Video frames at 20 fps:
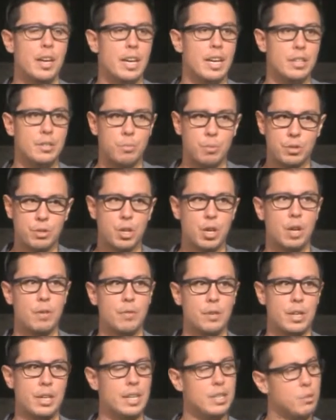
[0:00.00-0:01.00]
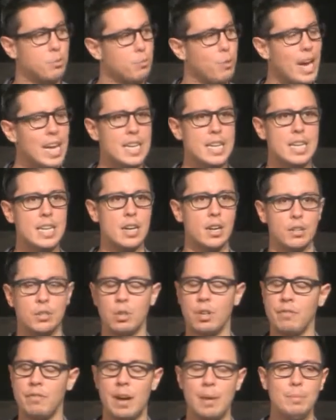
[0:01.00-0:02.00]
And it's resolved and it's right here.
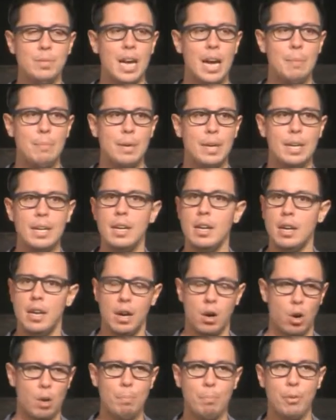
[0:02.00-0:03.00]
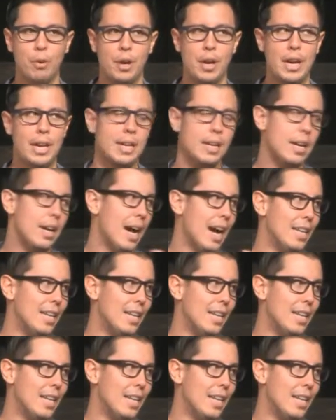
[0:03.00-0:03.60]
So if I'm typing or I'm praying,